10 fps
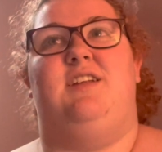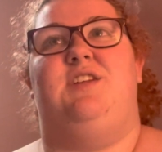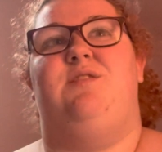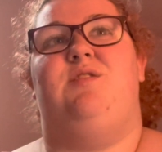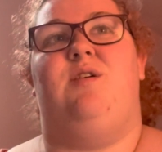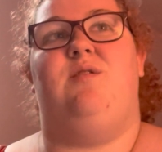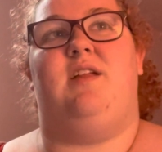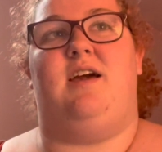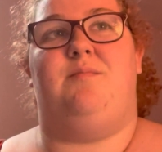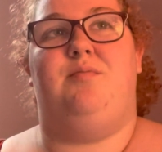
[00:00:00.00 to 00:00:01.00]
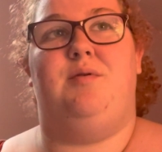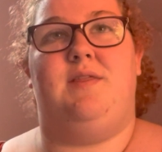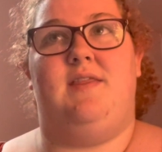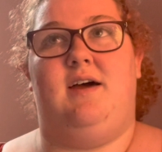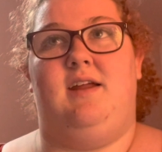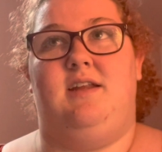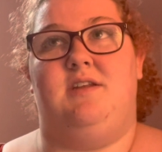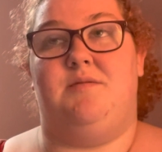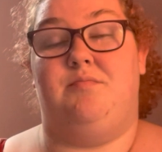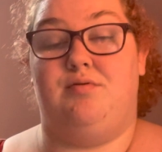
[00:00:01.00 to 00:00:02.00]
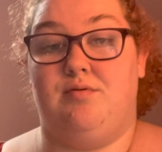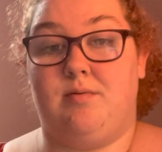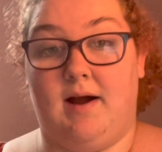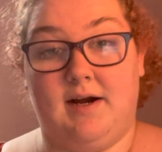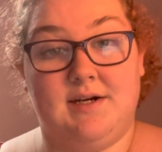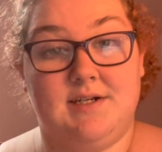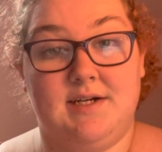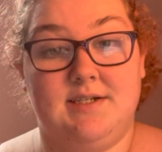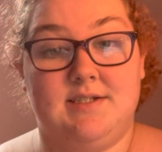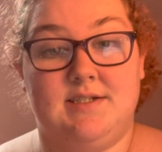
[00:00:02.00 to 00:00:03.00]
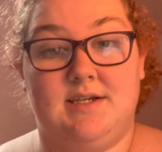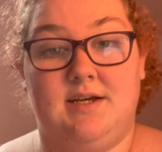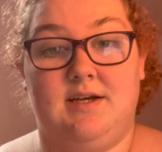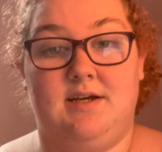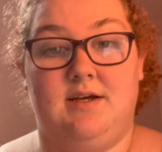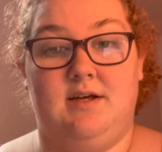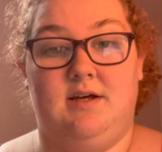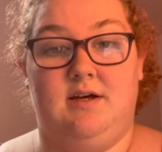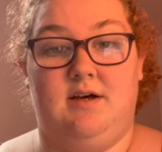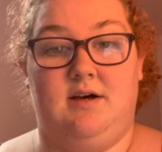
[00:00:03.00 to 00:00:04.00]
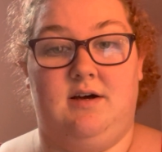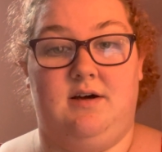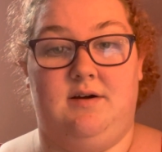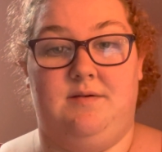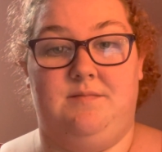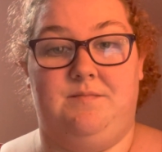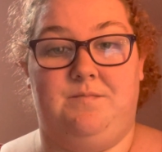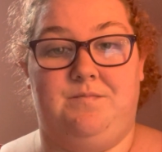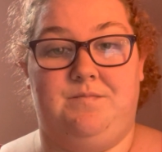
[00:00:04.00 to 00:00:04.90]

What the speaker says: you don't like put that into practice, then